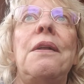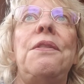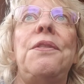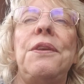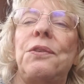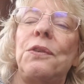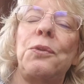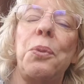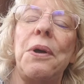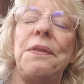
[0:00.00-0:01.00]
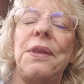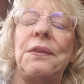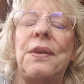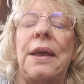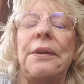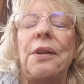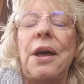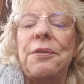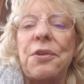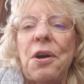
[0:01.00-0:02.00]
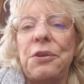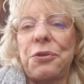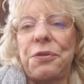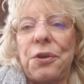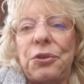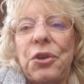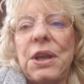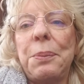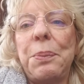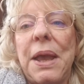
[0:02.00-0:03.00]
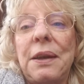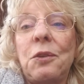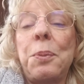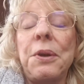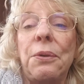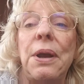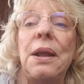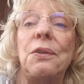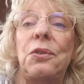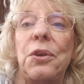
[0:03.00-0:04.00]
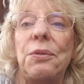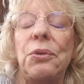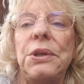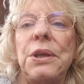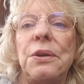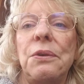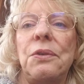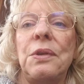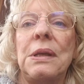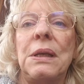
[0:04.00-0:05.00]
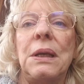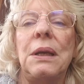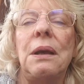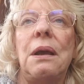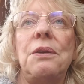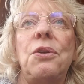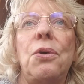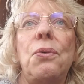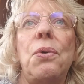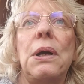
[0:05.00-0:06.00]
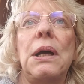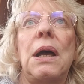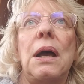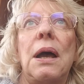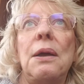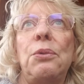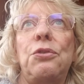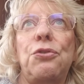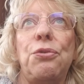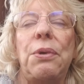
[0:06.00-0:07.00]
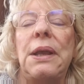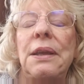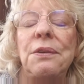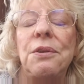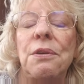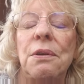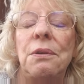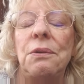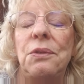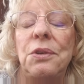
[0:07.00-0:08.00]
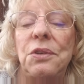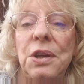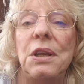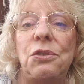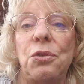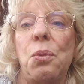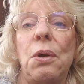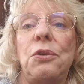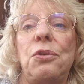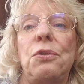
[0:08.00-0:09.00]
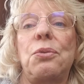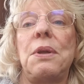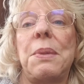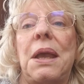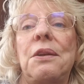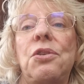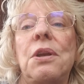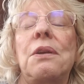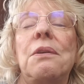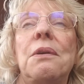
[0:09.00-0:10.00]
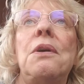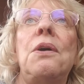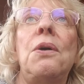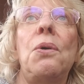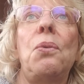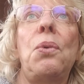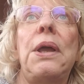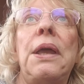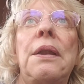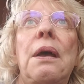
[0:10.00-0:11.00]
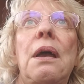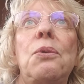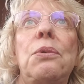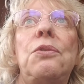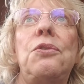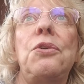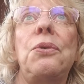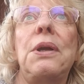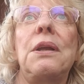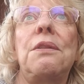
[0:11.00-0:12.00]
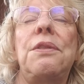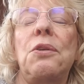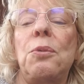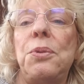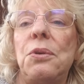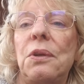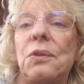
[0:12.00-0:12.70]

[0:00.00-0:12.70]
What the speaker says: This is one that's had a lot of controversy, and it's been around several years. I know I was trained to teach 1, 2, 3 magic when I was doing therapeutic